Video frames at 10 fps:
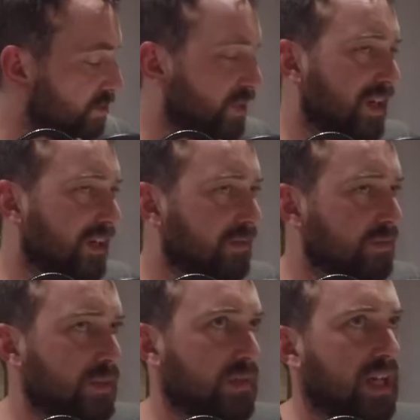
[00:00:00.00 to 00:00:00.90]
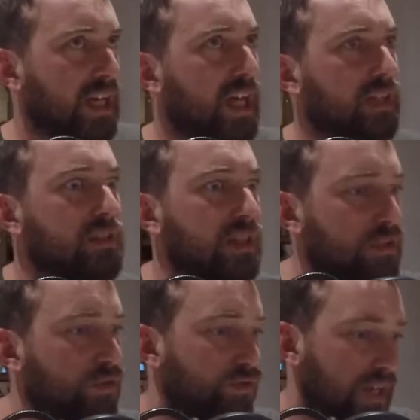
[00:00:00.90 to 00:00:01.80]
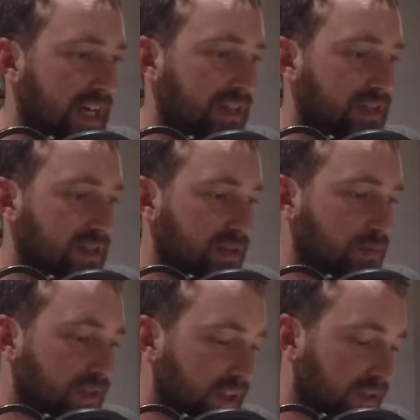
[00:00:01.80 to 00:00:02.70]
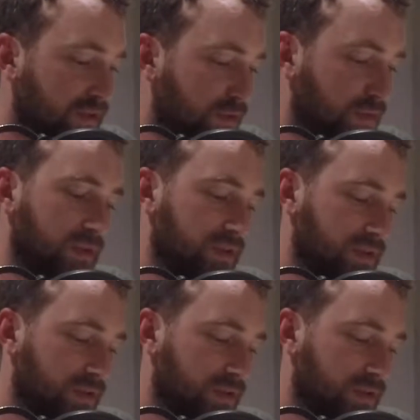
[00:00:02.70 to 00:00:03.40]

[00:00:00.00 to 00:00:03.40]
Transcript: well, maybe I can attract the player towards,